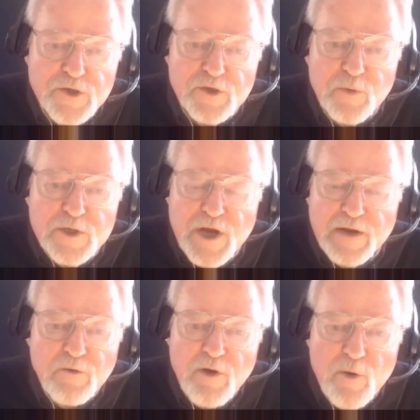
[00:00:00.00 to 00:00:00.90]
to which I
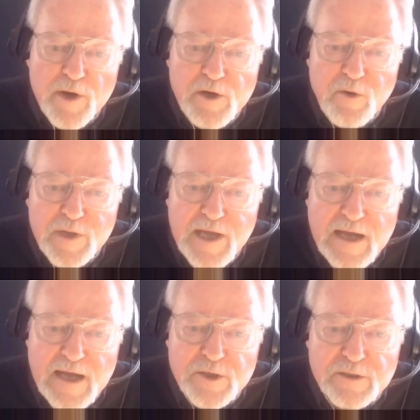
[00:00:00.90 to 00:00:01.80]
don't already know the
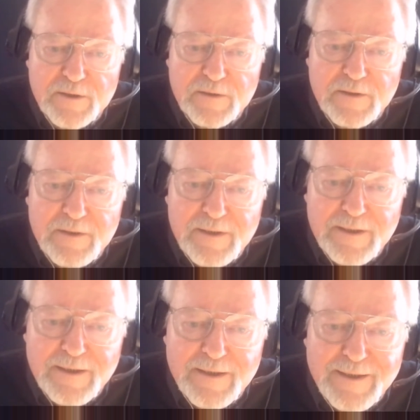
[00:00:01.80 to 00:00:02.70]
answer.
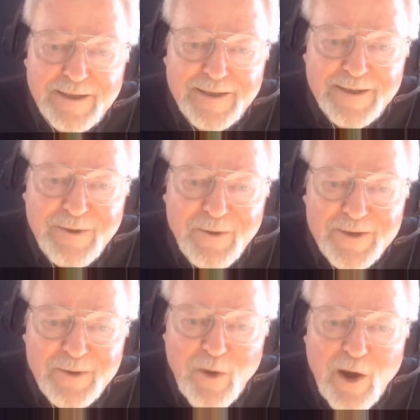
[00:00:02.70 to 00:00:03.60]
Or,
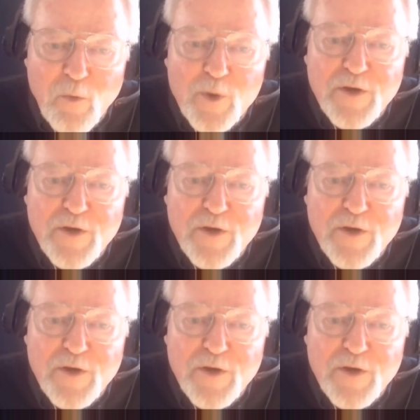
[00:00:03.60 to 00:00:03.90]
you know, or I wouldn't have